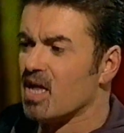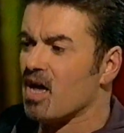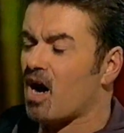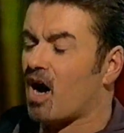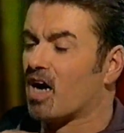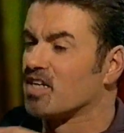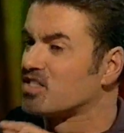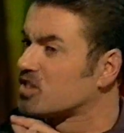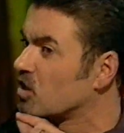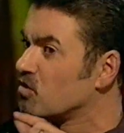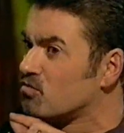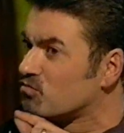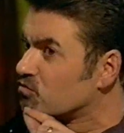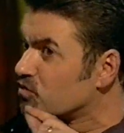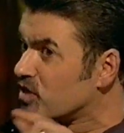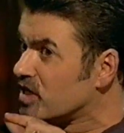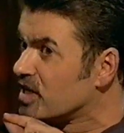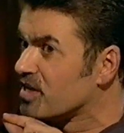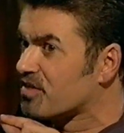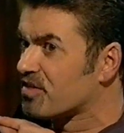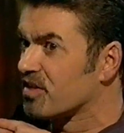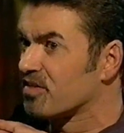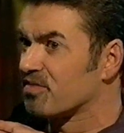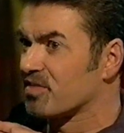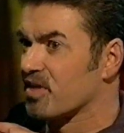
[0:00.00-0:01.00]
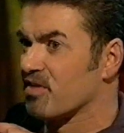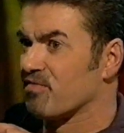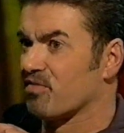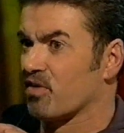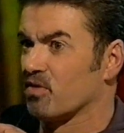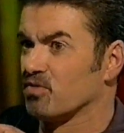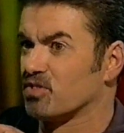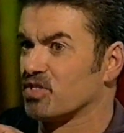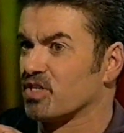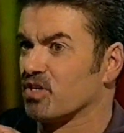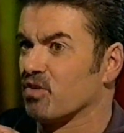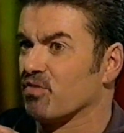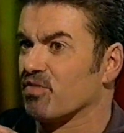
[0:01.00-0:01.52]
I don't really think they're
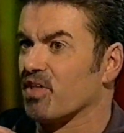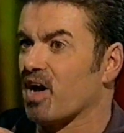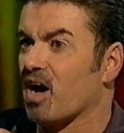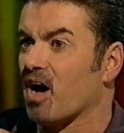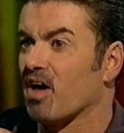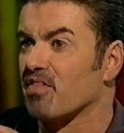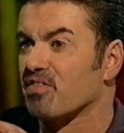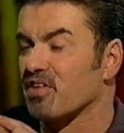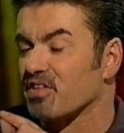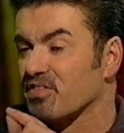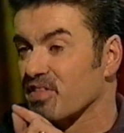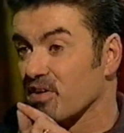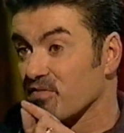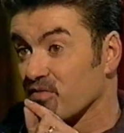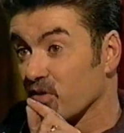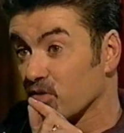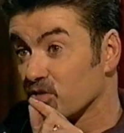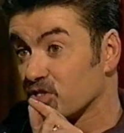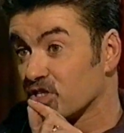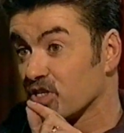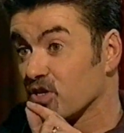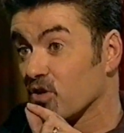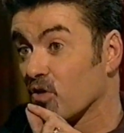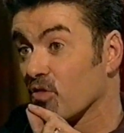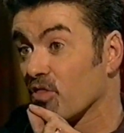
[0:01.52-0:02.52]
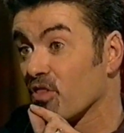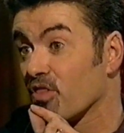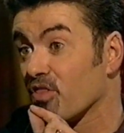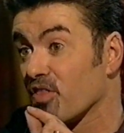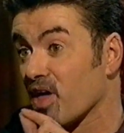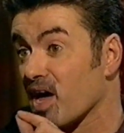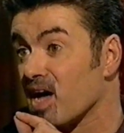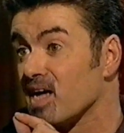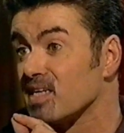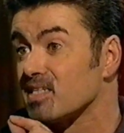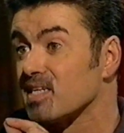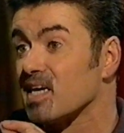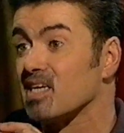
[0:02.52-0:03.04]
voting on that. I think they're voting on
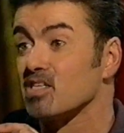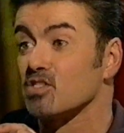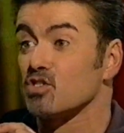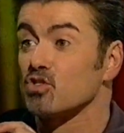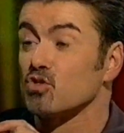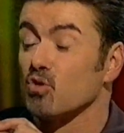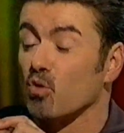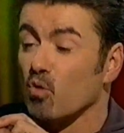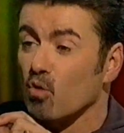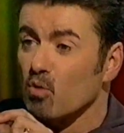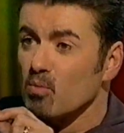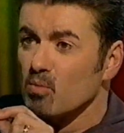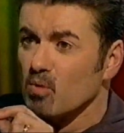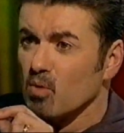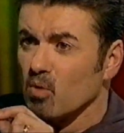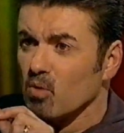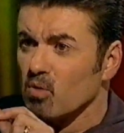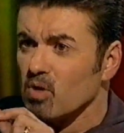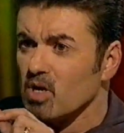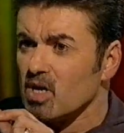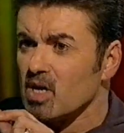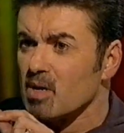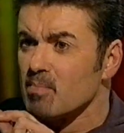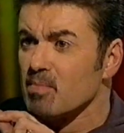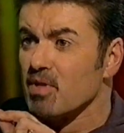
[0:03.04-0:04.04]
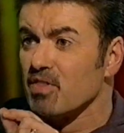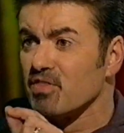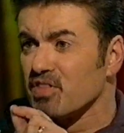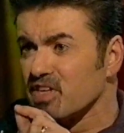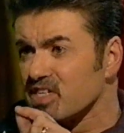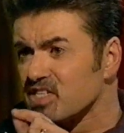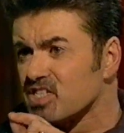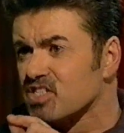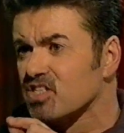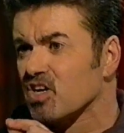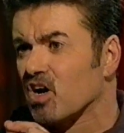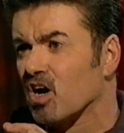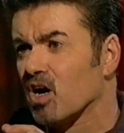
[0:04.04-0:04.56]
that as normal, but
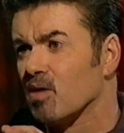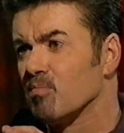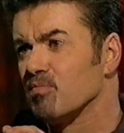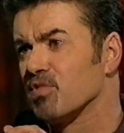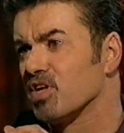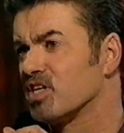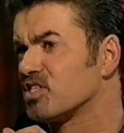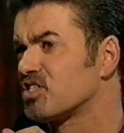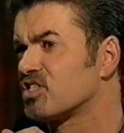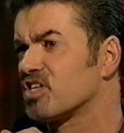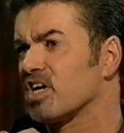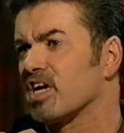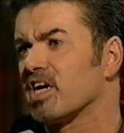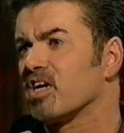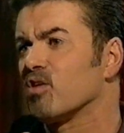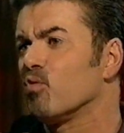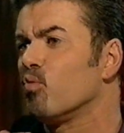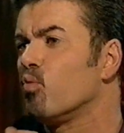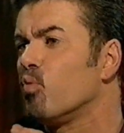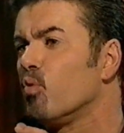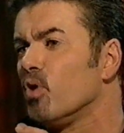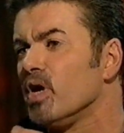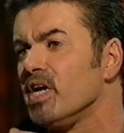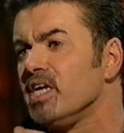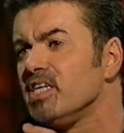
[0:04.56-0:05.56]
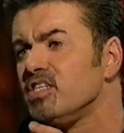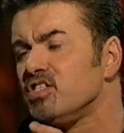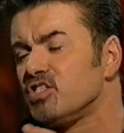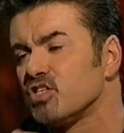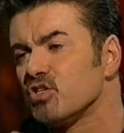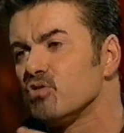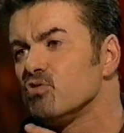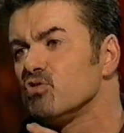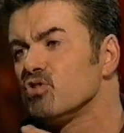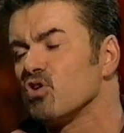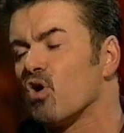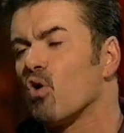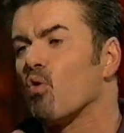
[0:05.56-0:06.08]
this time they're saying, we
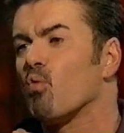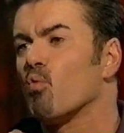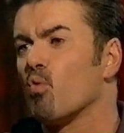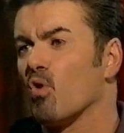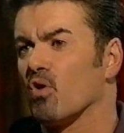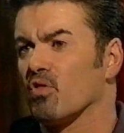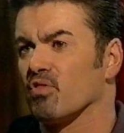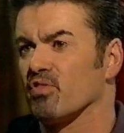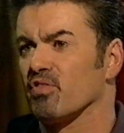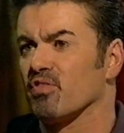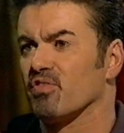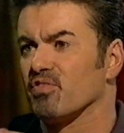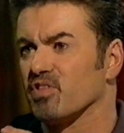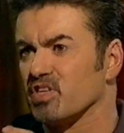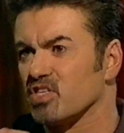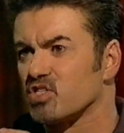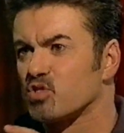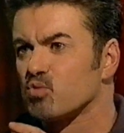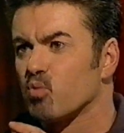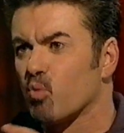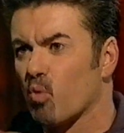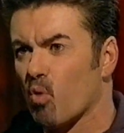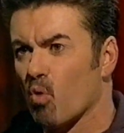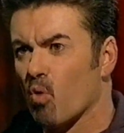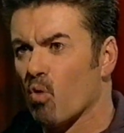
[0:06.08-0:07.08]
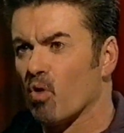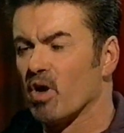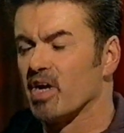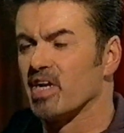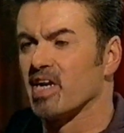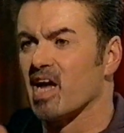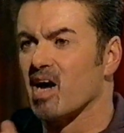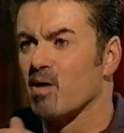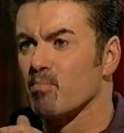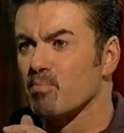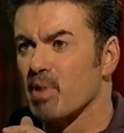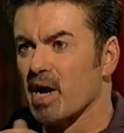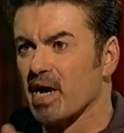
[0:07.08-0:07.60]
do not want this war in
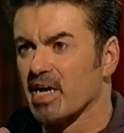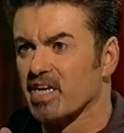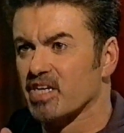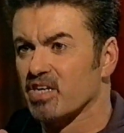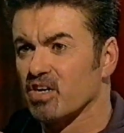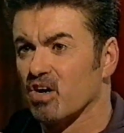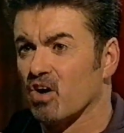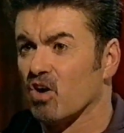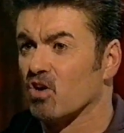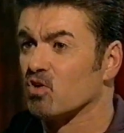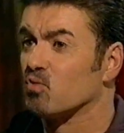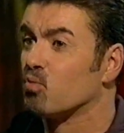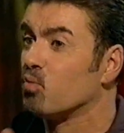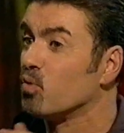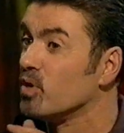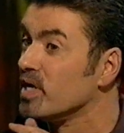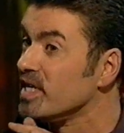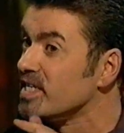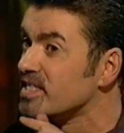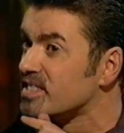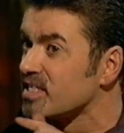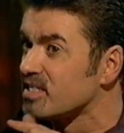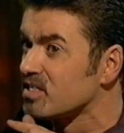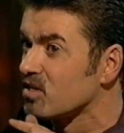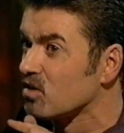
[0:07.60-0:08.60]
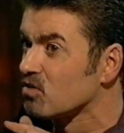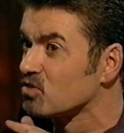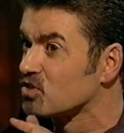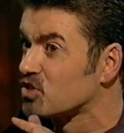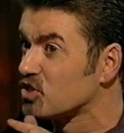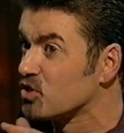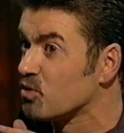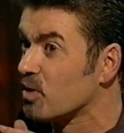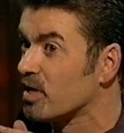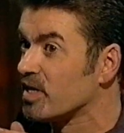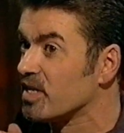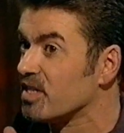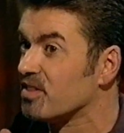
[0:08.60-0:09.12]
our backyard. We did not
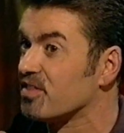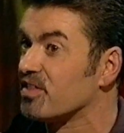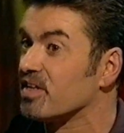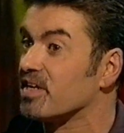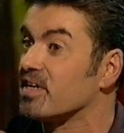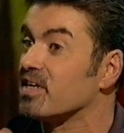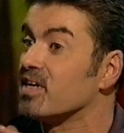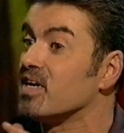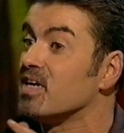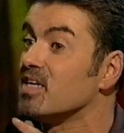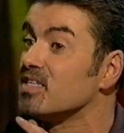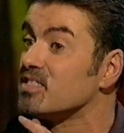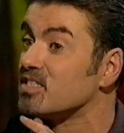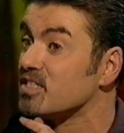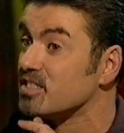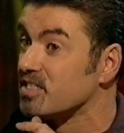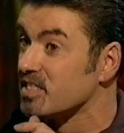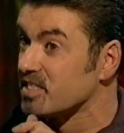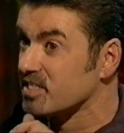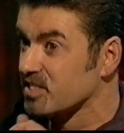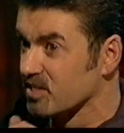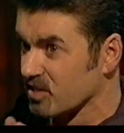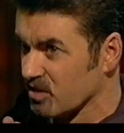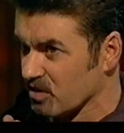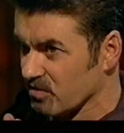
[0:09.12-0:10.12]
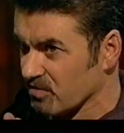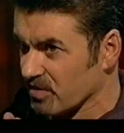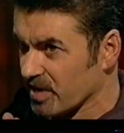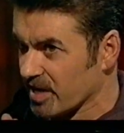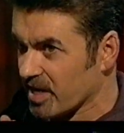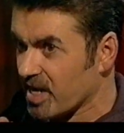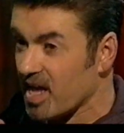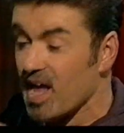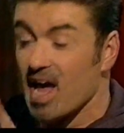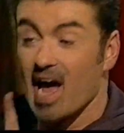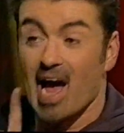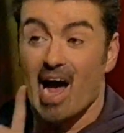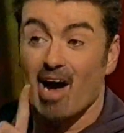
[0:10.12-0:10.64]
do anything to deserve it.
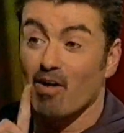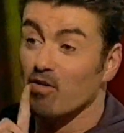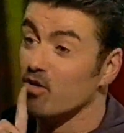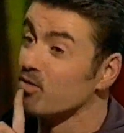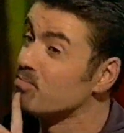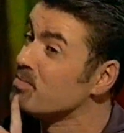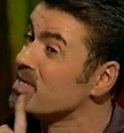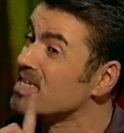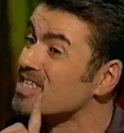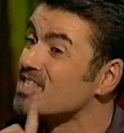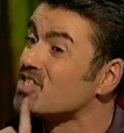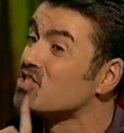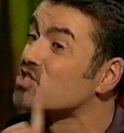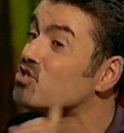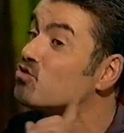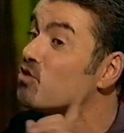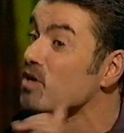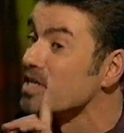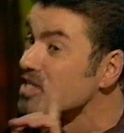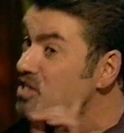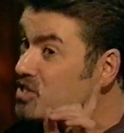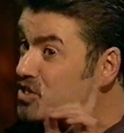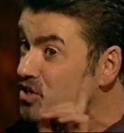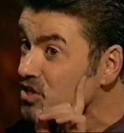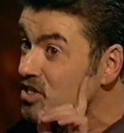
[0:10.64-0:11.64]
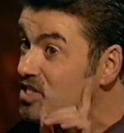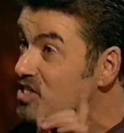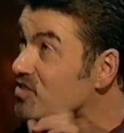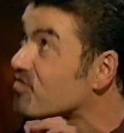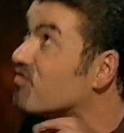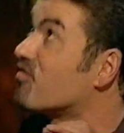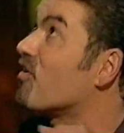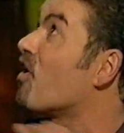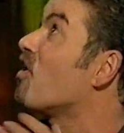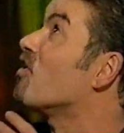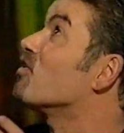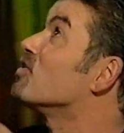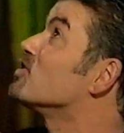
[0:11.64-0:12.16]
Our administration, as
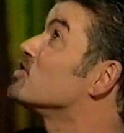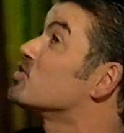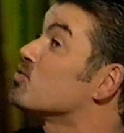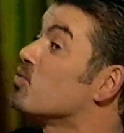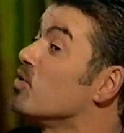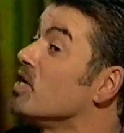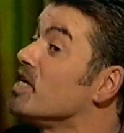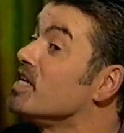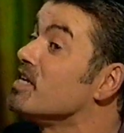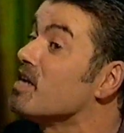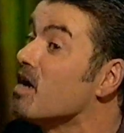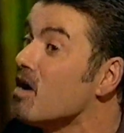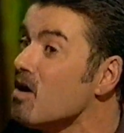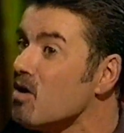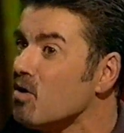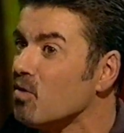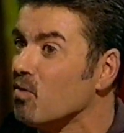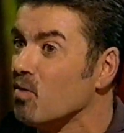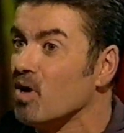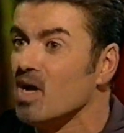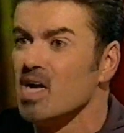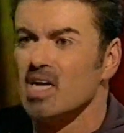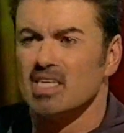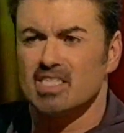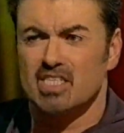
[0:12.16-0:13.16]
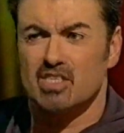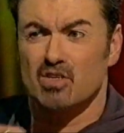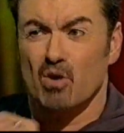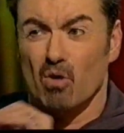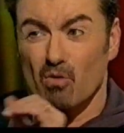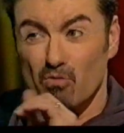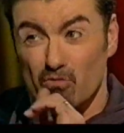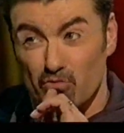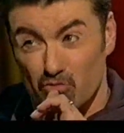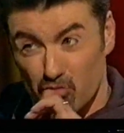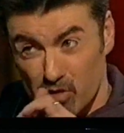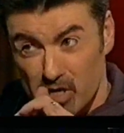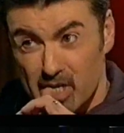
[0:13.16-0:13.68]
far as we know, did
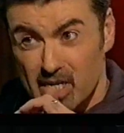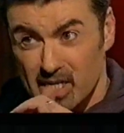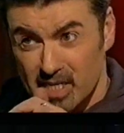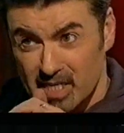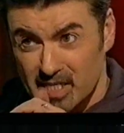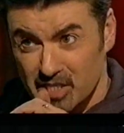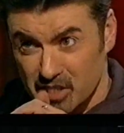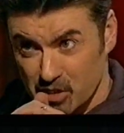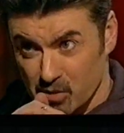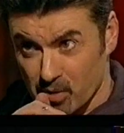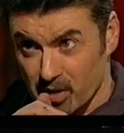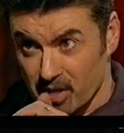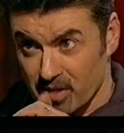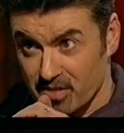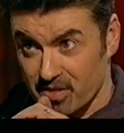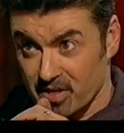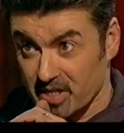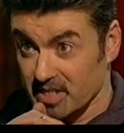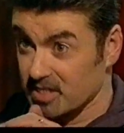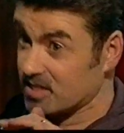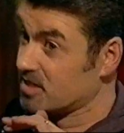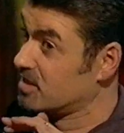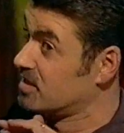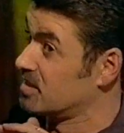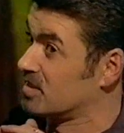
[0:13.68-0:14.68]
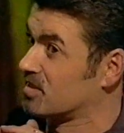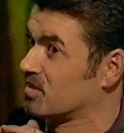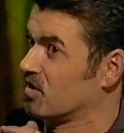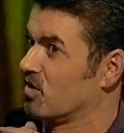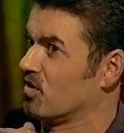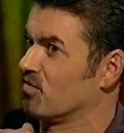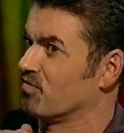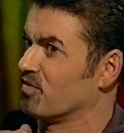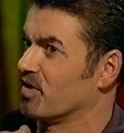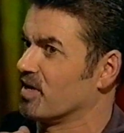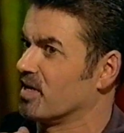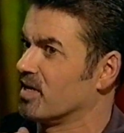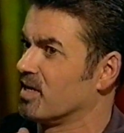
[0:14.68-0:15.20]
not really do anything to
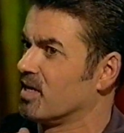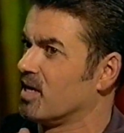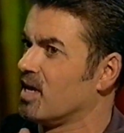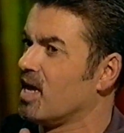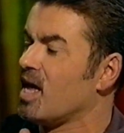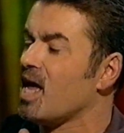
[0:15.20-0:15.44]
deserve it.